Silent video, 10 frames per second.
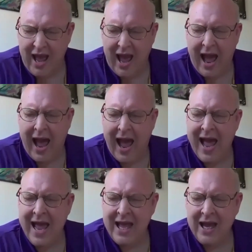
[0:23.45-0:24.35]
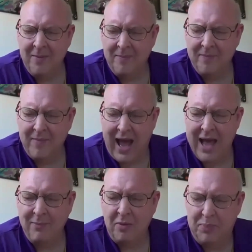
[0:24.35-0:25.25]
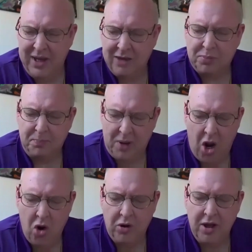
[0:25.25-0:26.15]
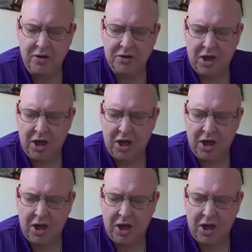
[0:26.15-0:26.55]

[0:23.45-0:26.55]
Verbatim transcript: I am I'm a big proponent